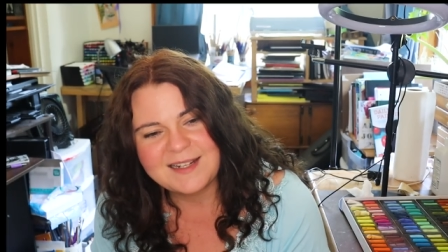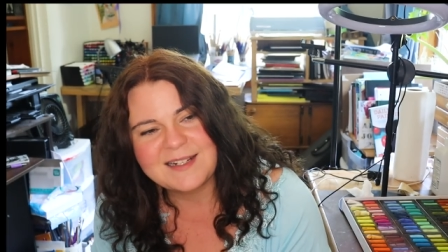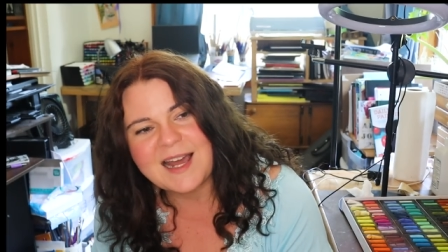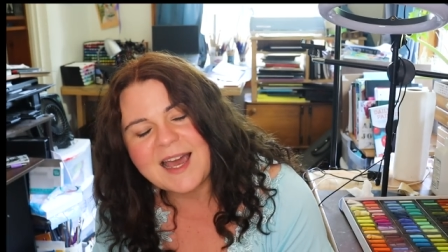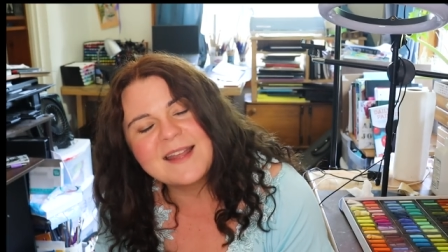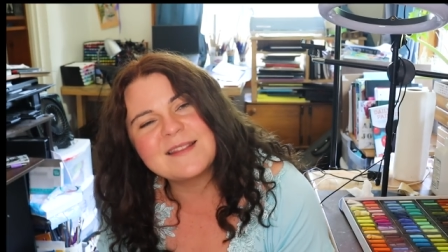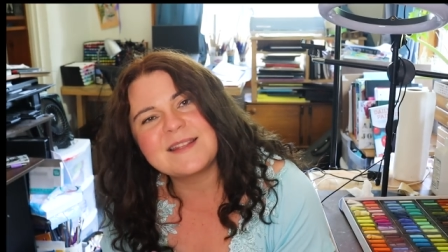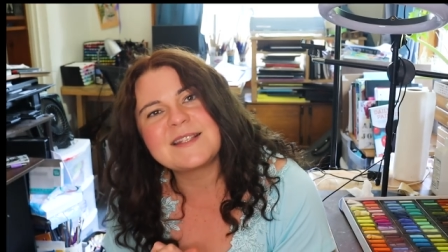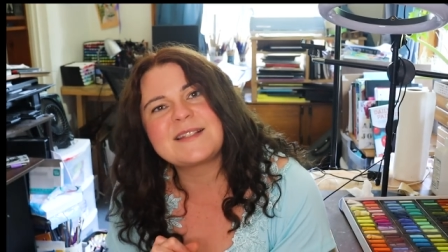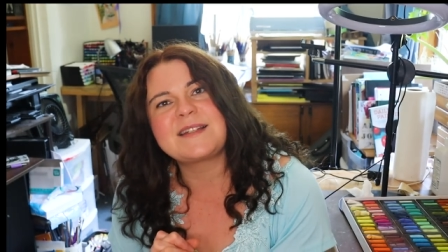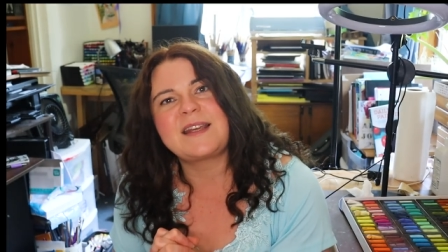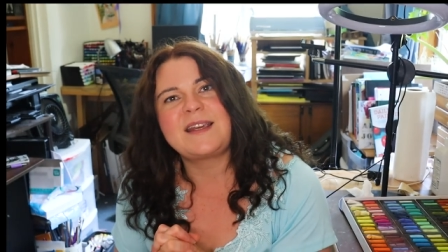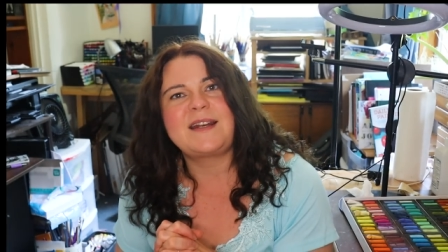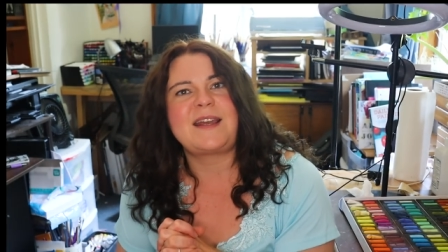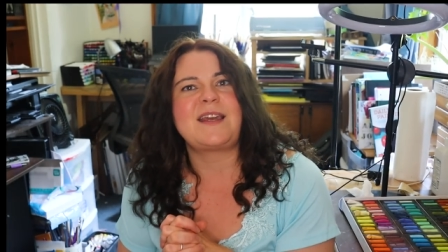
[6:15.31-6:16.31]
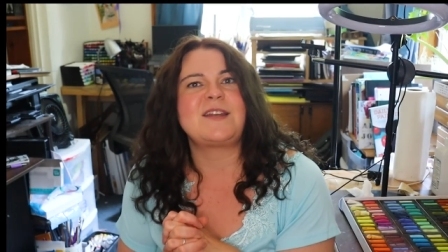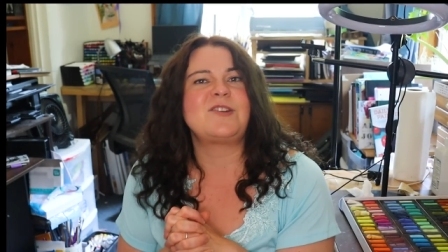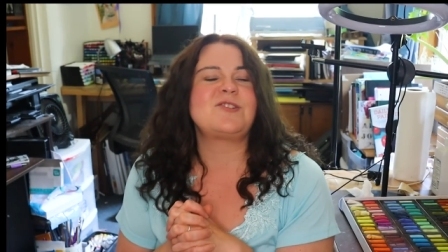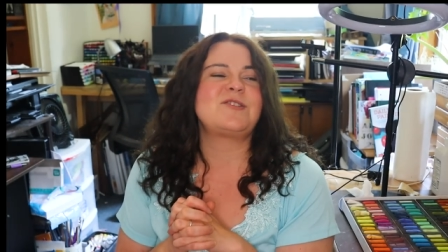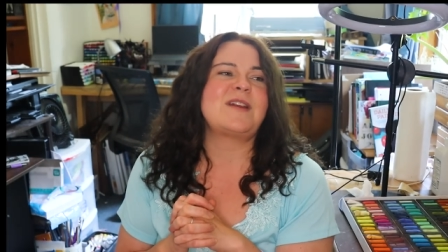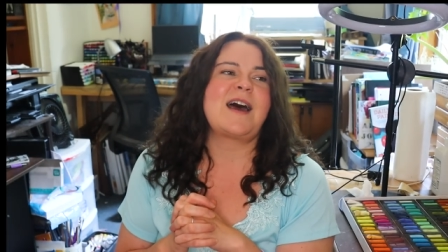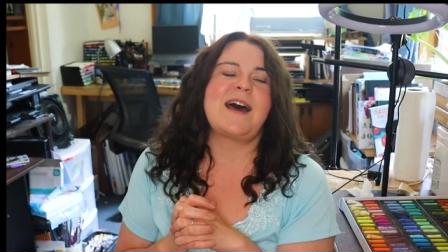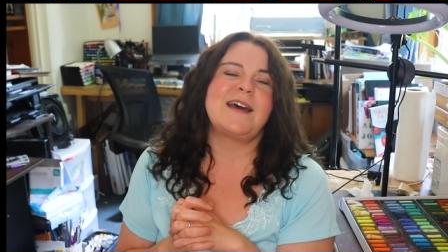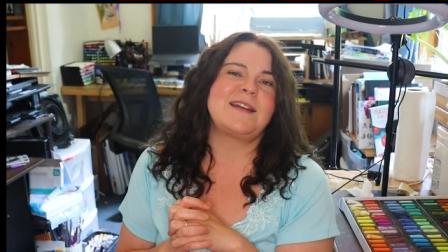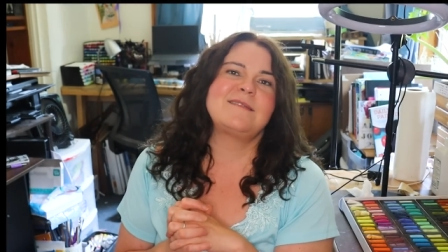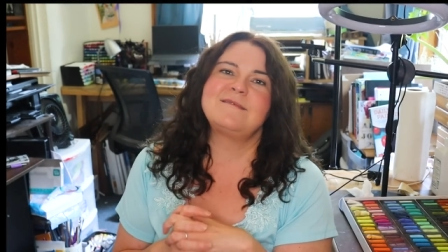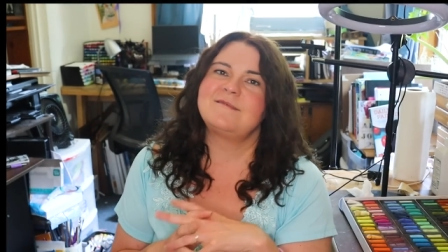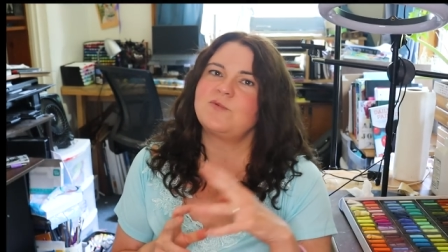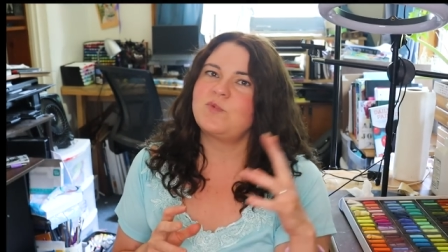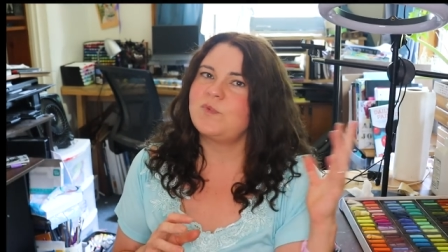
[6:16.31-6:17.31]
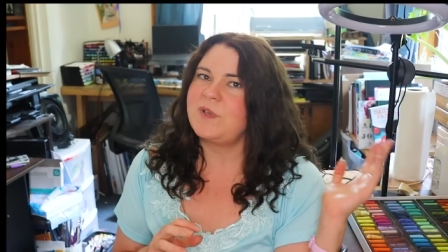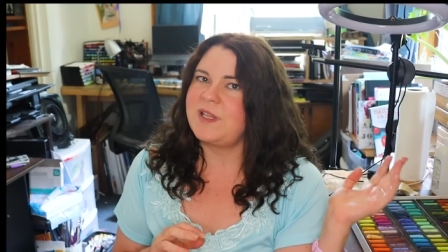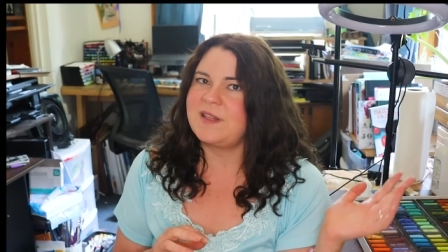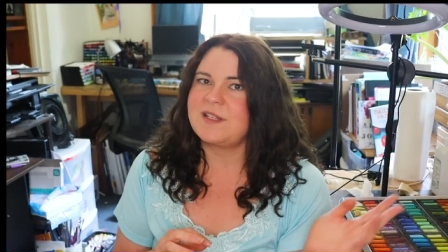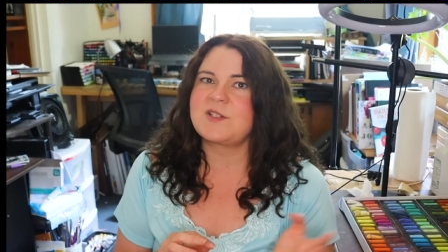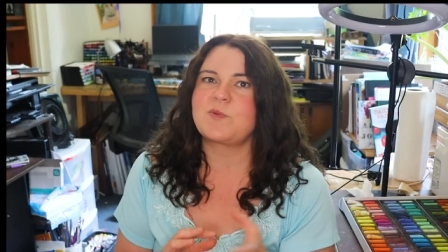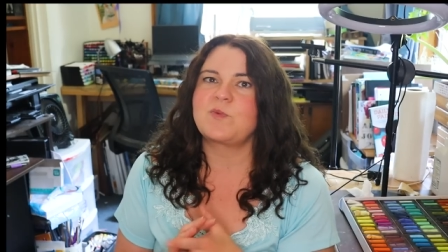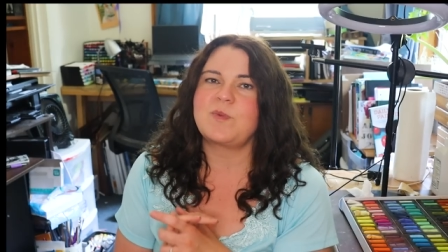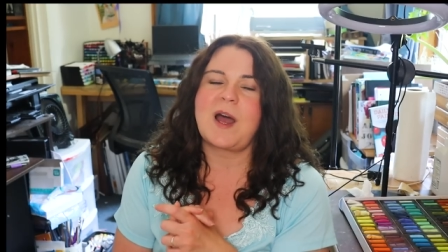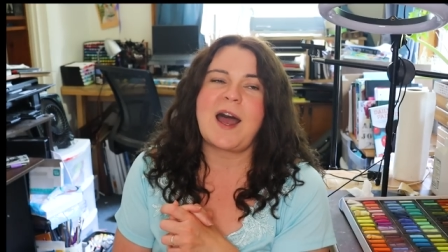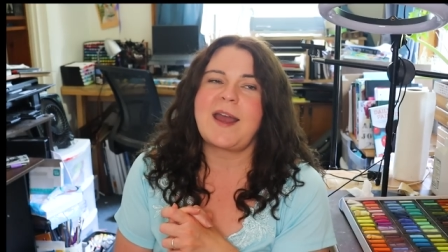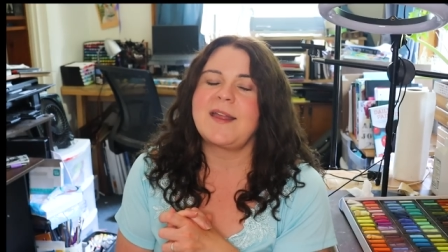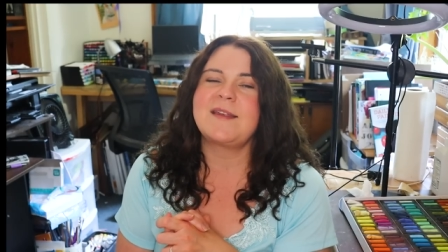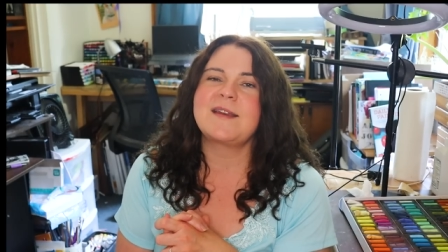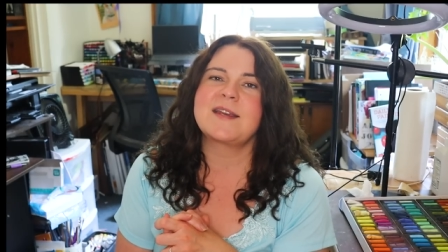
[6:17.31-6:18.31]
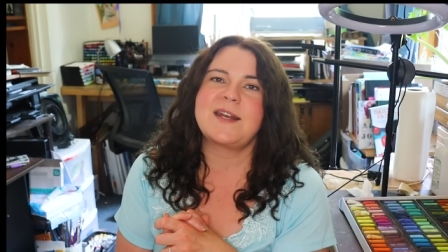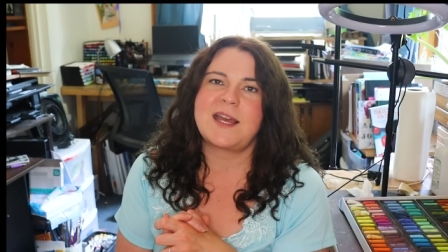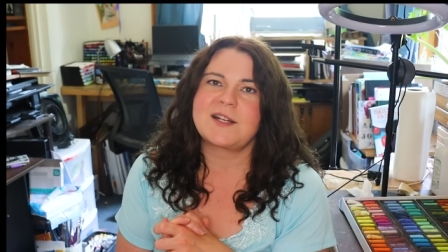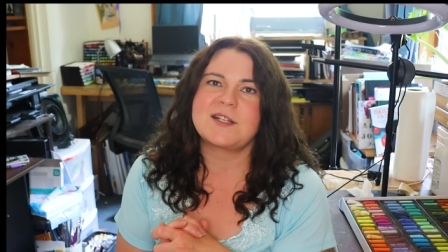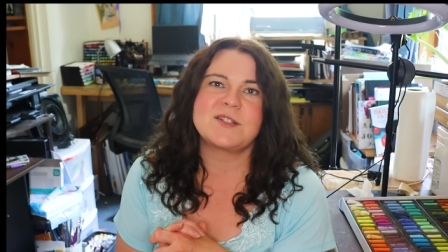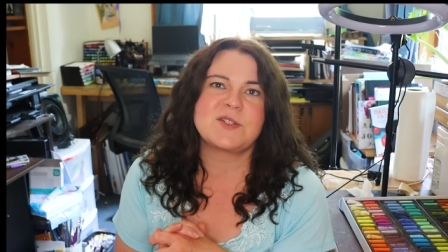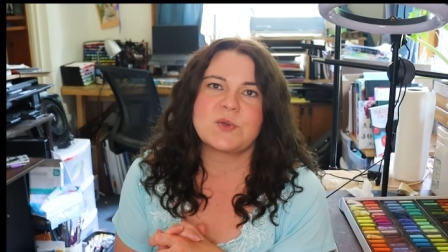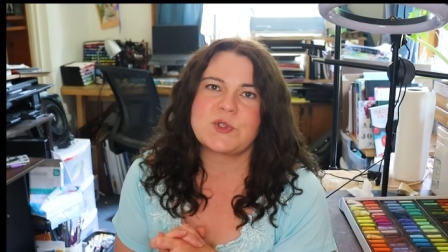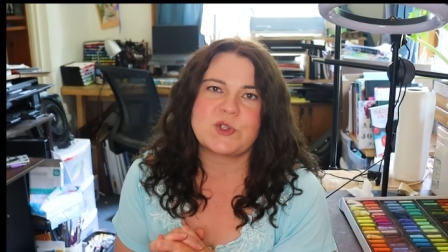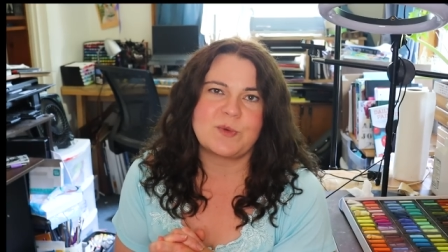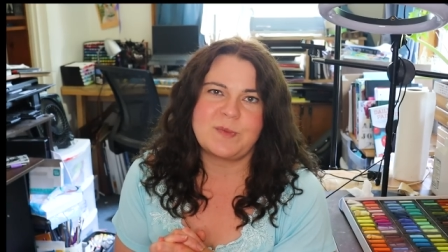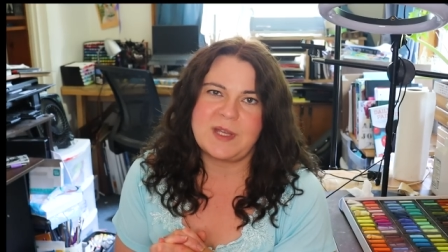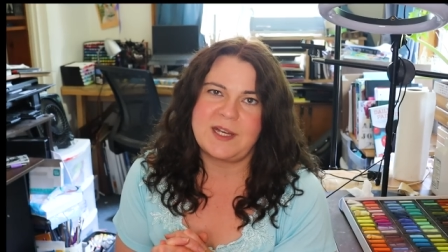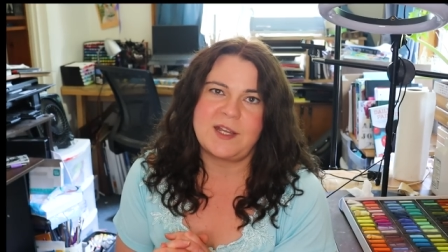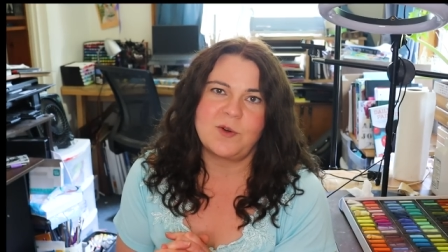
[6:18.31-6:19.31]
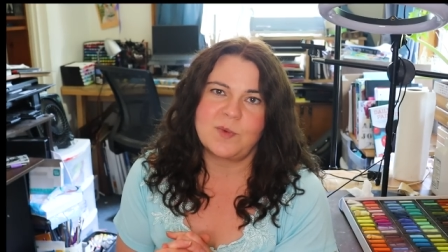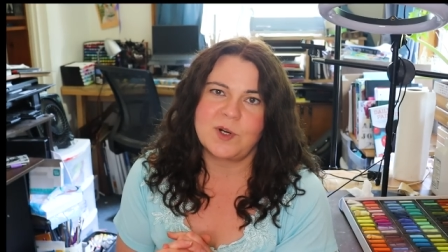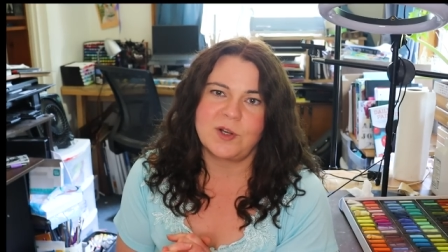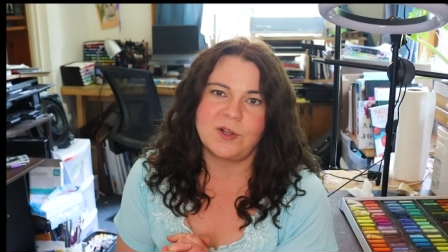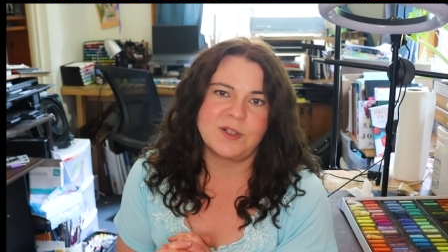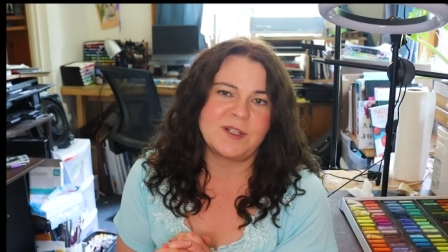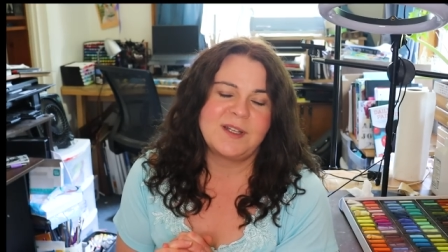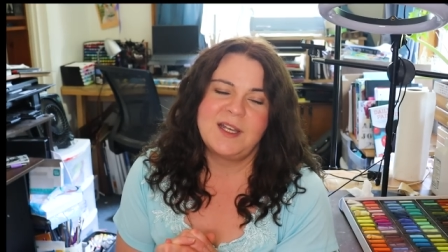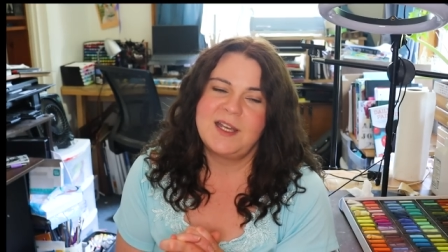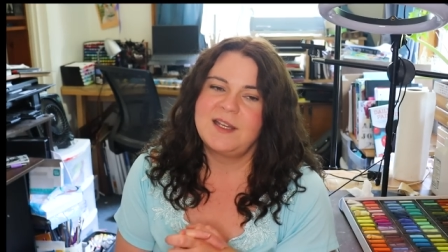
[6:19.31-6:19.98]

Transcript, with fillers: Not in this day and age, not in this highly connected social media world.